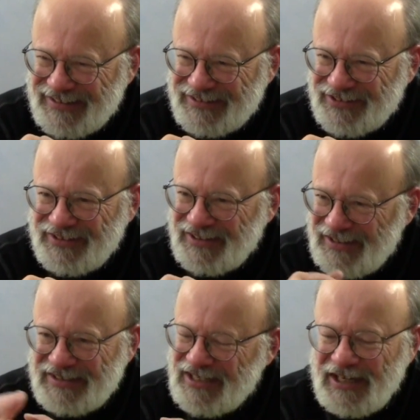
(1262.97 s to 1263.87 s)
And so
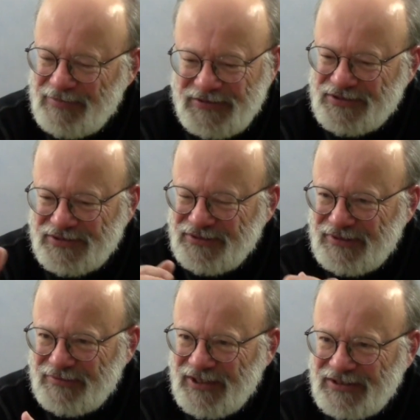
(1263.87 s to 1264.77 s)
his IRB was
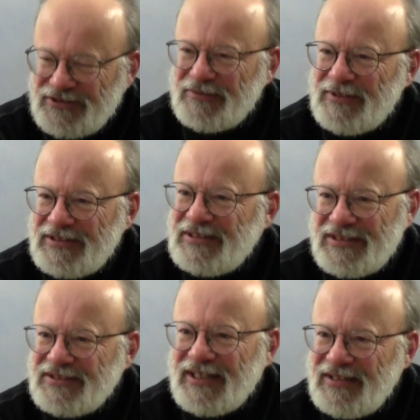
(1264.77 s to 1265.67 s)
screwing him around so much, he
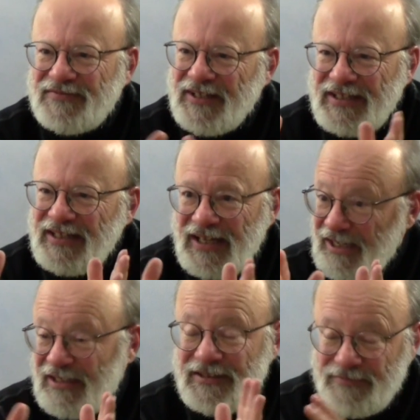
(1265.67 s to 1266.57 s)
decided, fine.
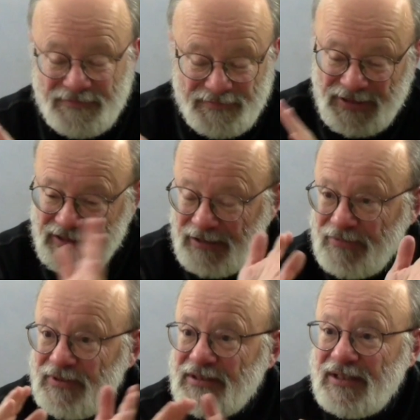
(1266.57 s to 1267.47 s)
He picked
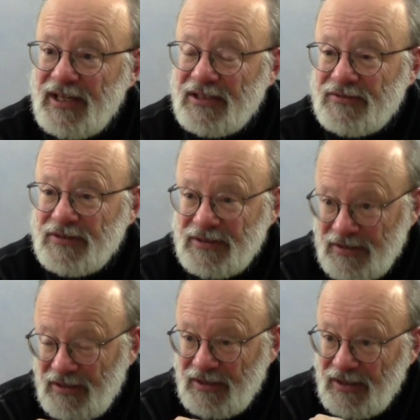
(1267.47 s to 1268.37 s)
up and went to Nashville,
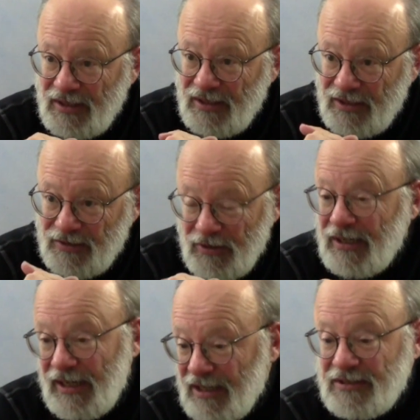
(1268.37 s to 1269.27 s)

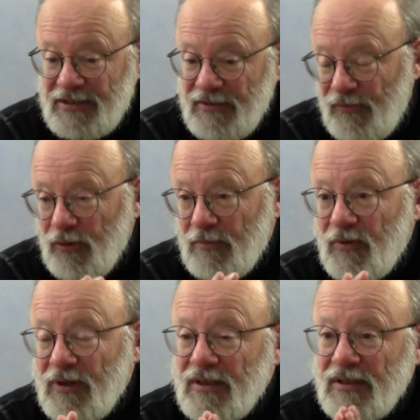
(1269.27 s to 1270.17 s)
where he actually did 4
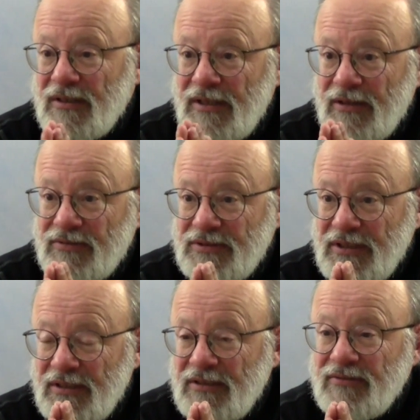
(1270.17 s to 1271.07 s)
more, and that was
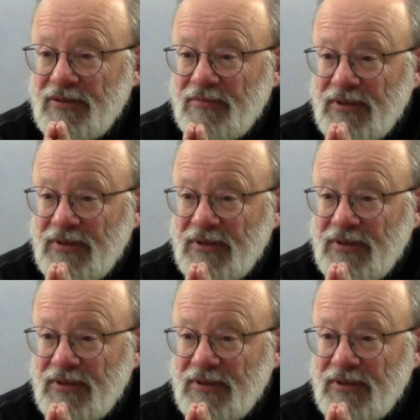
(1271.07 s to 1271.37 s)
the end of it.